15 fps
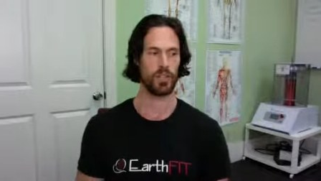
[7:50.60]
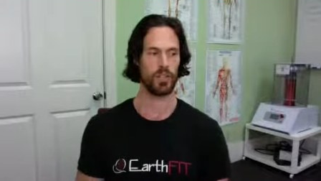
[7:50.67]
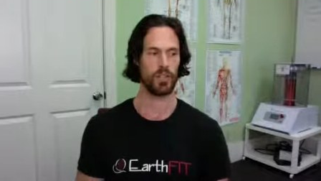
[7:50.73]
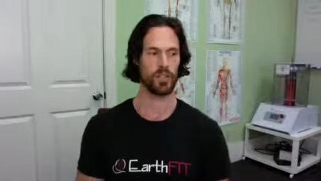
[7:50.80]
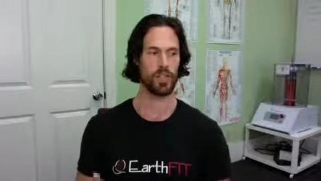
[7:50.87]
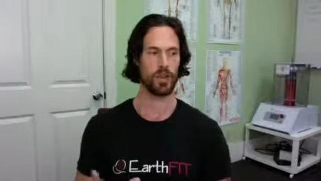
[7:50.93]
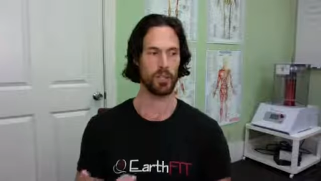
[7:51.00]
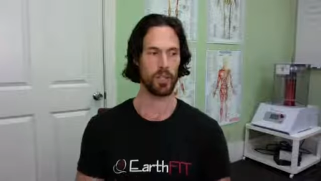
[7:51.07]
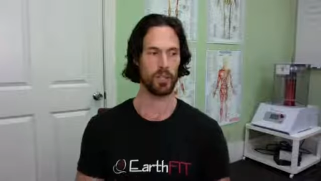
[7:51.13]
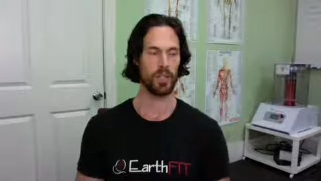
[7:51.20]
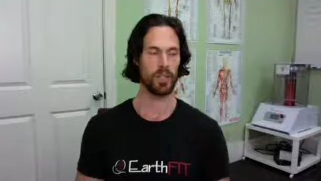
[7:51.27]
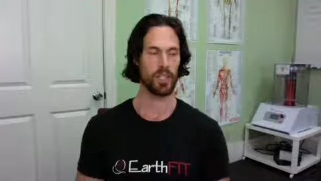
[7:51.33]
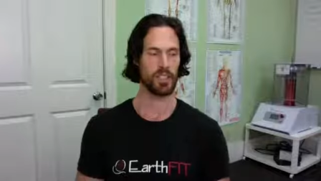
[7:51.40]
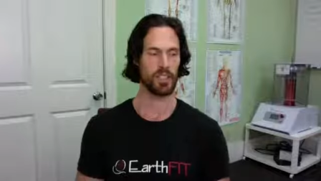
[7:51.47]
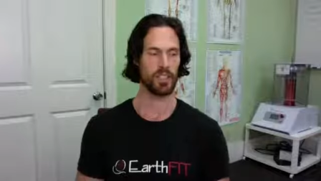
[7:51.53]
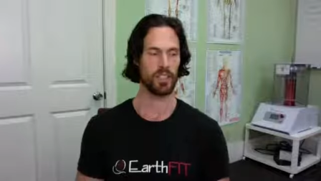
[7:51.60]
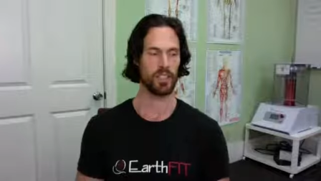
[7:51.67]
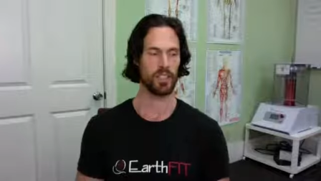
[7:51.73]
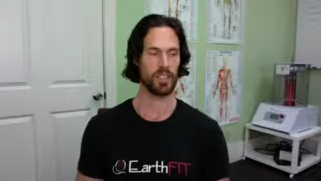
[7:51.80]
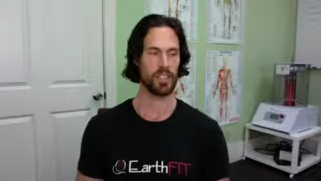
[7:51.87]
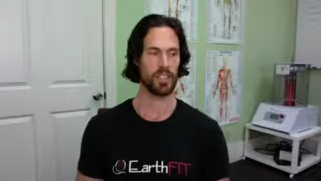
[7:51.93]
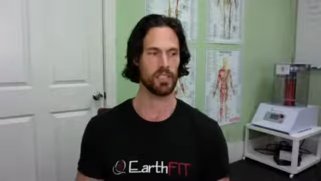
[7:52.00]
some people listening
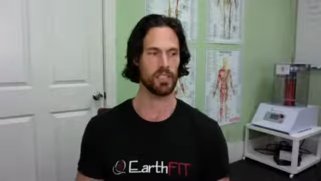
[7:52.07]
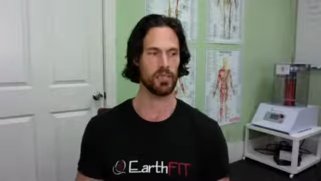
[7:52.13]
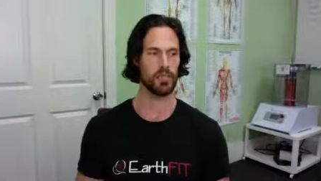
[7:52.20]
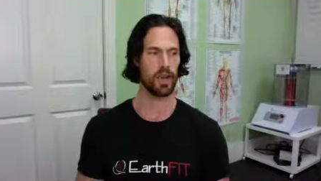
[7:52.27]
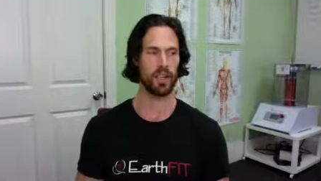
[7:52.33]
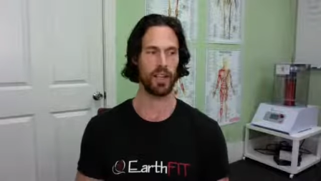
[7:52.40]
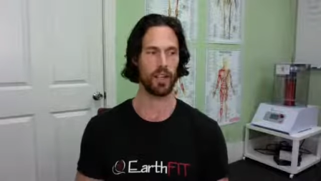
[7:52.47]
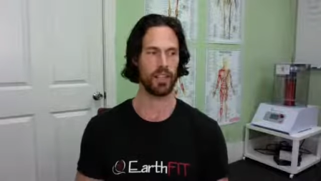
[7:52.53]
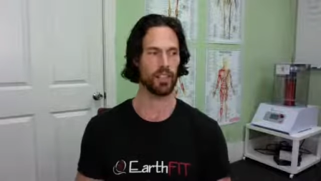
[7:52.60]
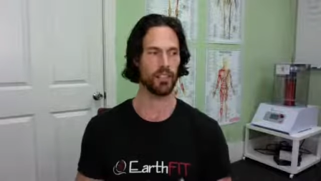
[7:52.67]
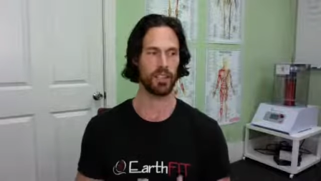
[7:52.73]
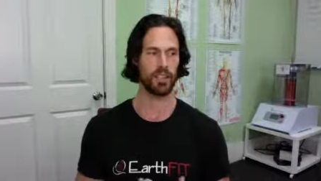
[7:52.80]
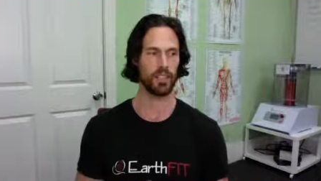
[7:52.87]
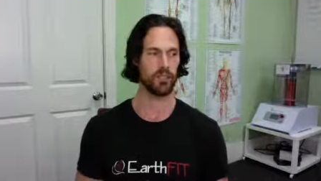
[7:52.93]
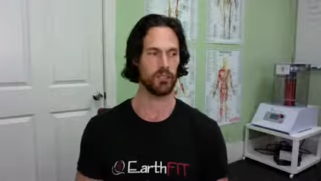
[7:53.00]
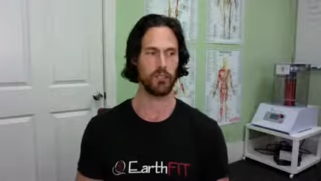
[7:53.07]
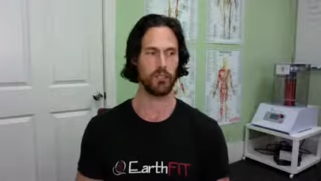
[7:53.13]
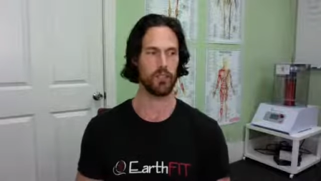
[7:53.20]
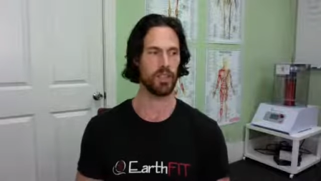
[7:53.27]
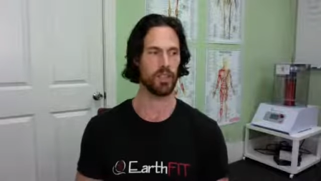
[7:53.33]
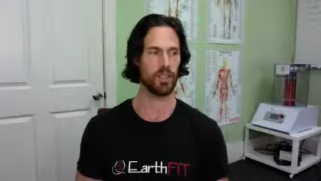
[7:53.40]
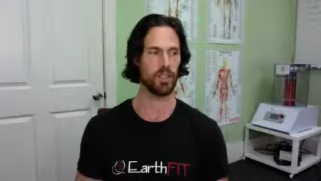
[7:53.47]
to this may not even
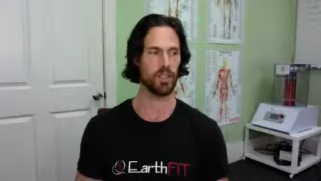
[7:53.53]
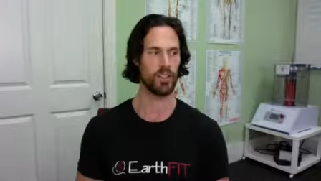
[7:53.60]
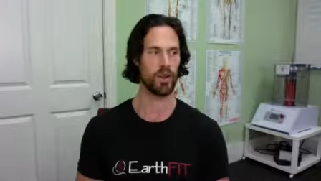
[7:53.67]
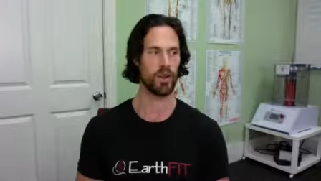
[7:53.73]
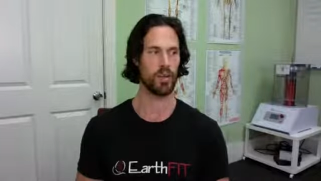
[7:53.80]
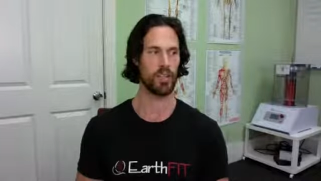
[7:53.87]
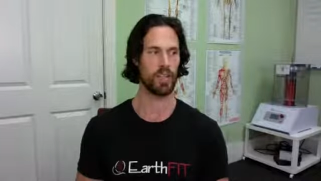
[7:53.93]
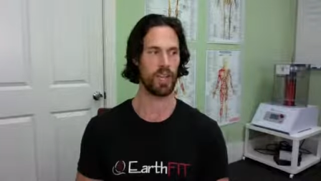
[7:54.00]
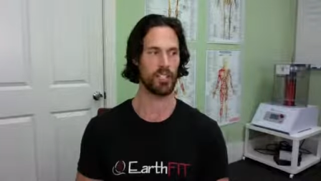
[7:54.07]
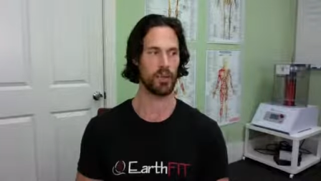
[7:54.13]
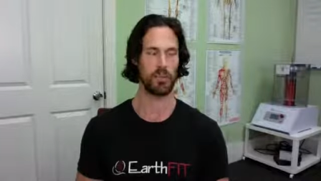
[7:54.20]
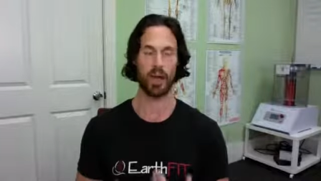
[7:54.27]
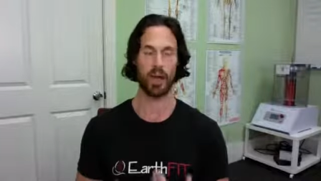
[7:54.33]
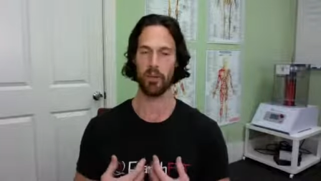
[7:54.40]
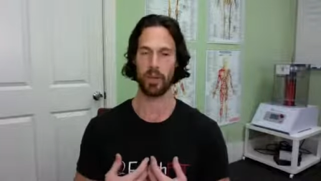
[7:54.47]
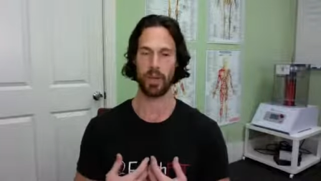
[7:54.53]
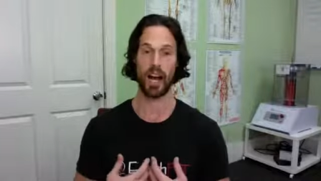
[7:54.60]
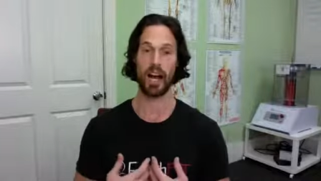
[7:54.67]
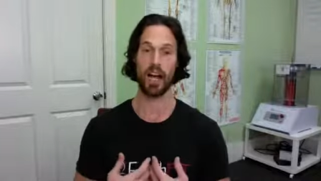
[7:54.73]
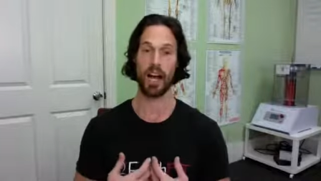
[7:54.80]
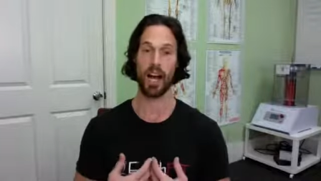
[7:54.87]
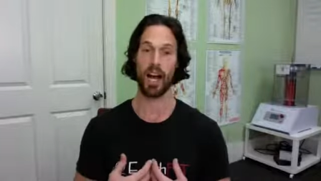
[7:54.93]
know what that's about, but
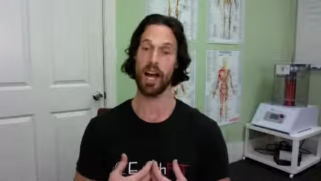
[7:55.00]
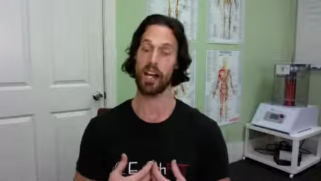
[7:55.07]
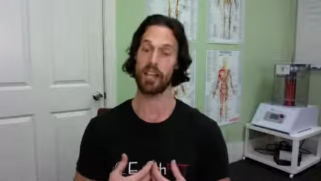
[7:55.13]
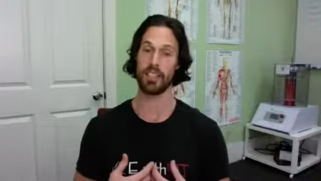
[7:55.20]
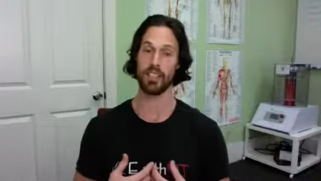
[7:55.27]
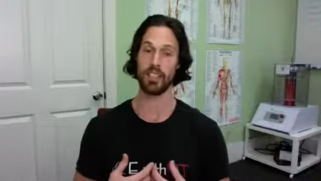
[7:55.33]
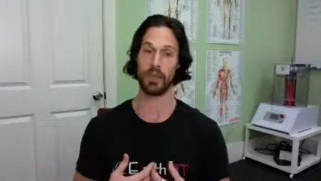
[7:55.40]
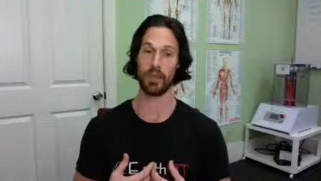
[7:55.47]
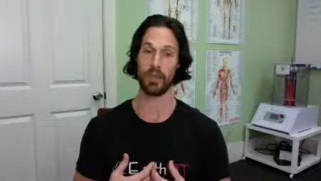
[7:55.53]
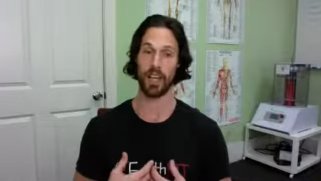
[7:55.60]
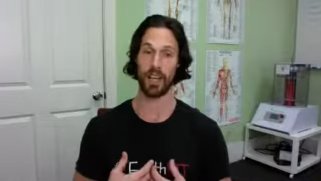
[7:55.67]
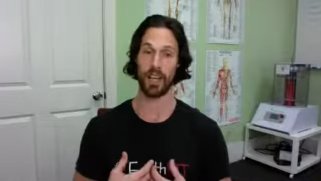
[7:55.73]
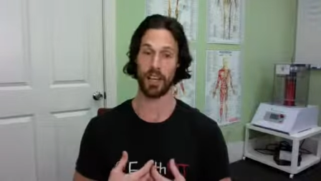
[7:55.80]
I had to deal with that.